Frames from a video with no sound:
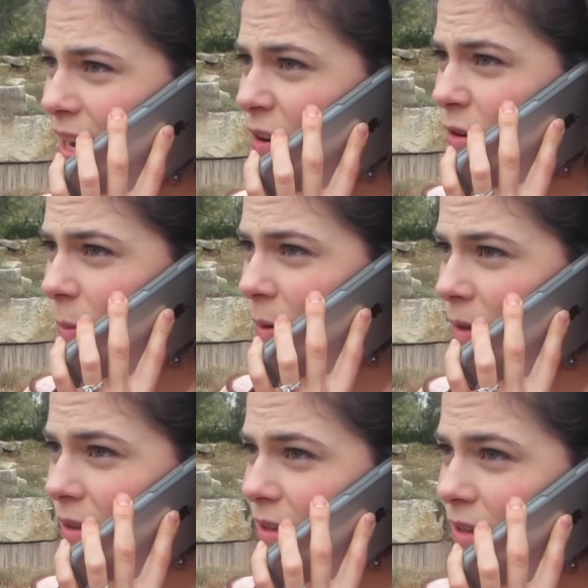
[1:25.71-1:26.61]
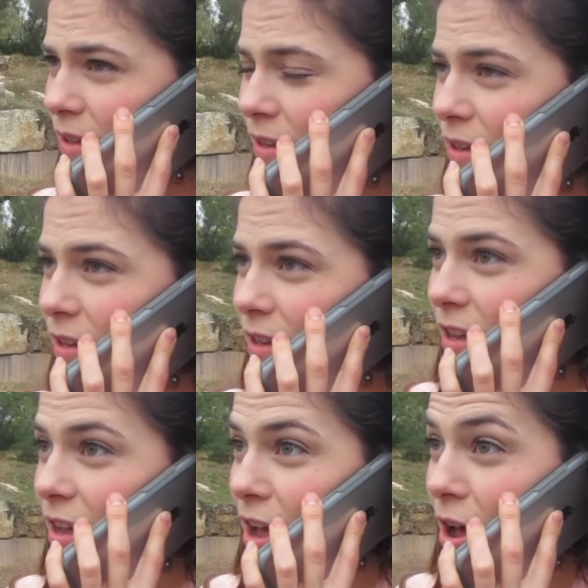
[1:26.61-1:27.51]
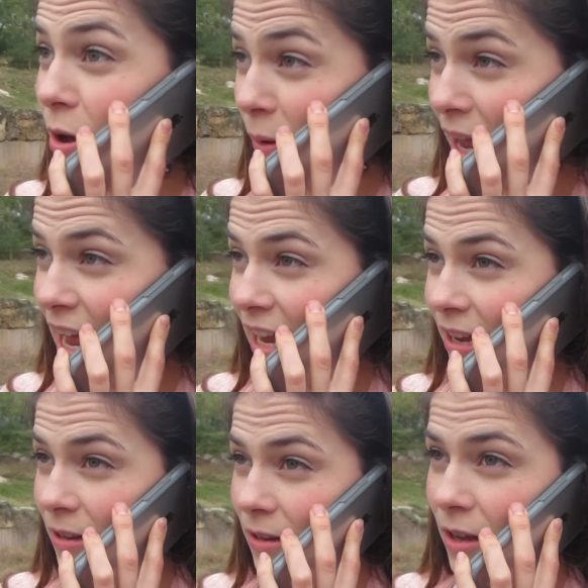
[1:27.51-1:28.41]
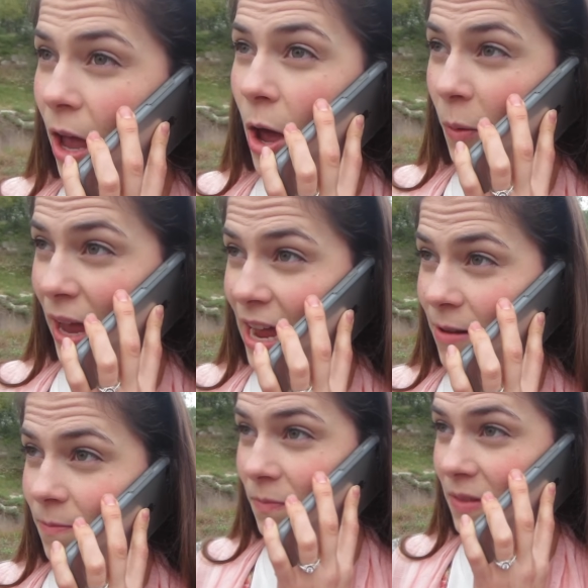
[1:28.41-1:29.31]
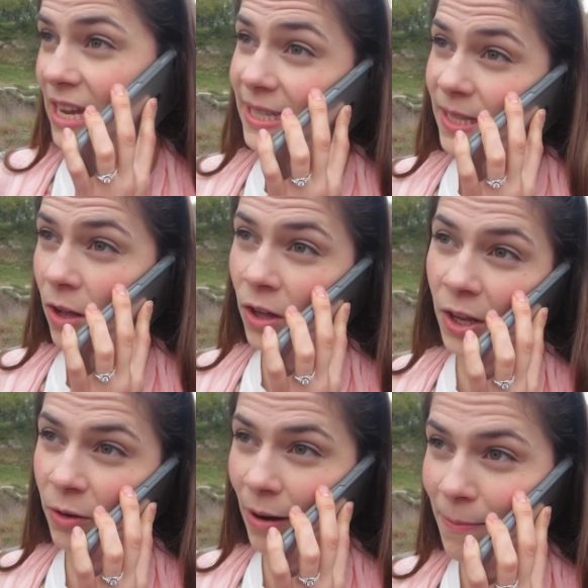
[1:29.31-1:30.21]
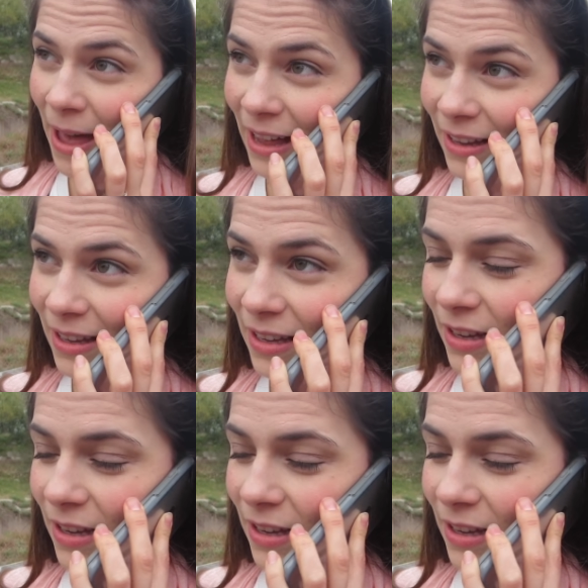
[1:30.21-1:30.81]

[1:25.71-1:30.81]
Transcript: terrible. Okay. Yes, I'll call you right back.